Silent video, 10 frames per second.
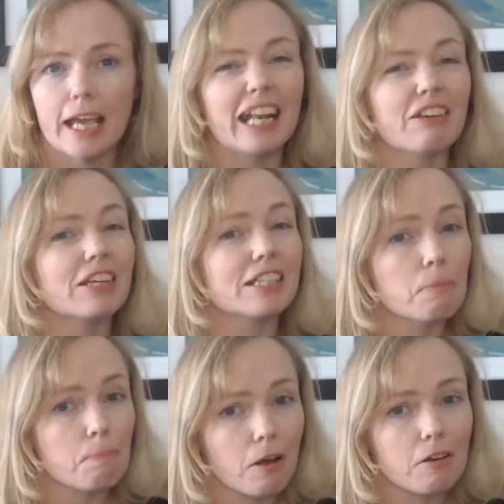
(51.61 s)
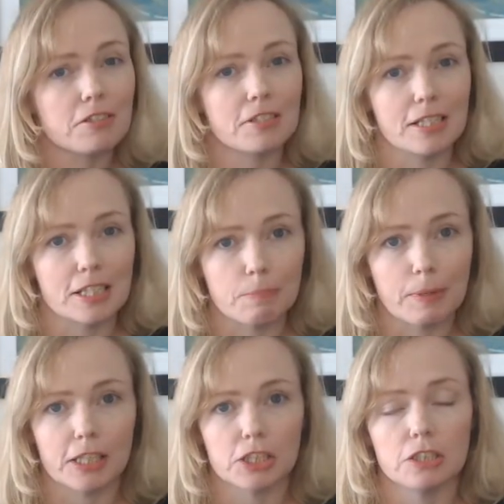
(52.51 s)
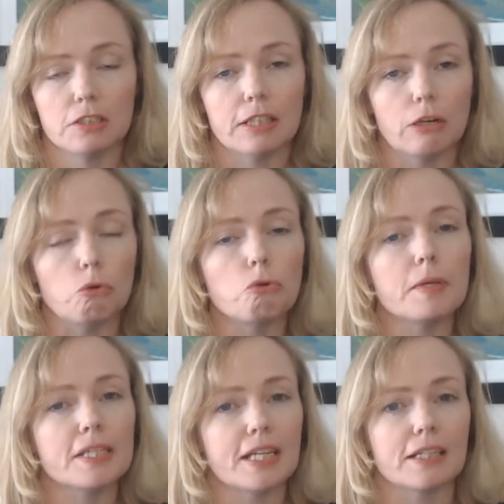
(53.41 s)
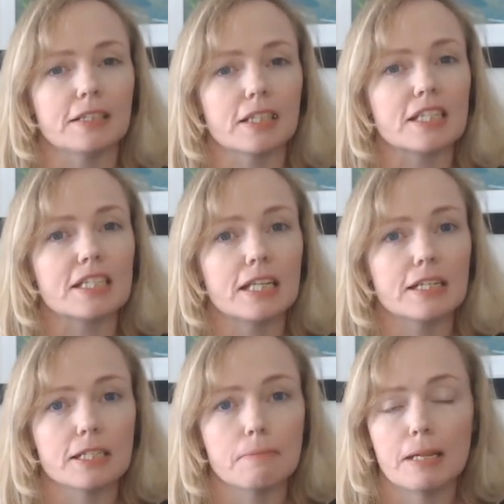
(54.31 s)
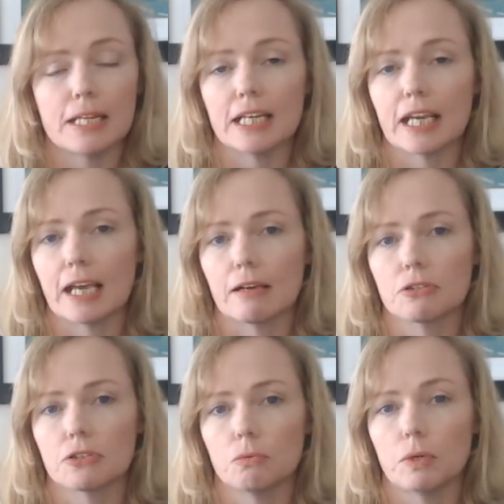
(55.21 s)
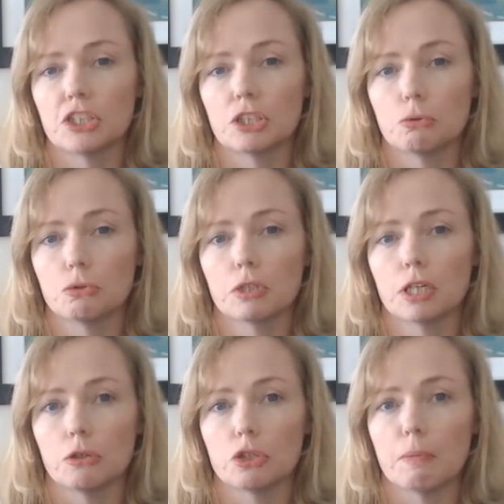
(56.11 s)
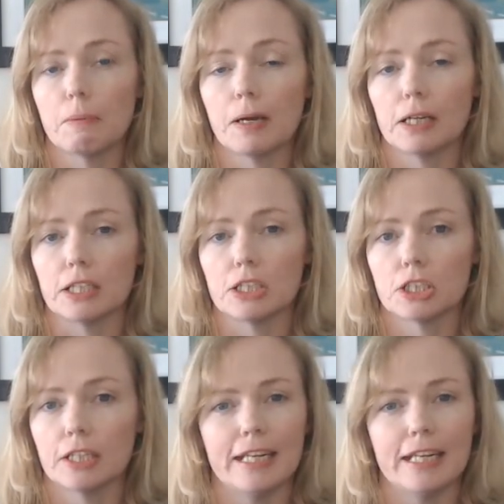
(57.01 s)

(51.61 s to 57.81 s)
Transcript: and if they don't pass the inspection, they'll all be sent to the sinister mending house where children go to be punished,